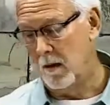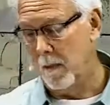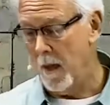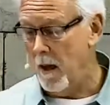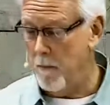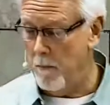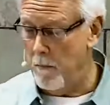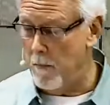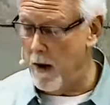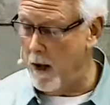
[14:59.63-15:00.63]
And,
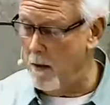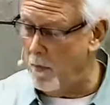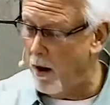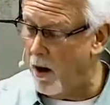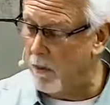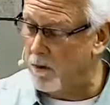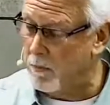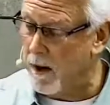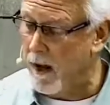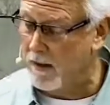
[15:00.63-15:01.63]
and Paul was
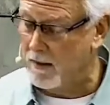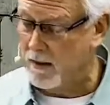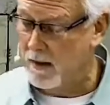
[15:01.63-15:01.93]
blessed.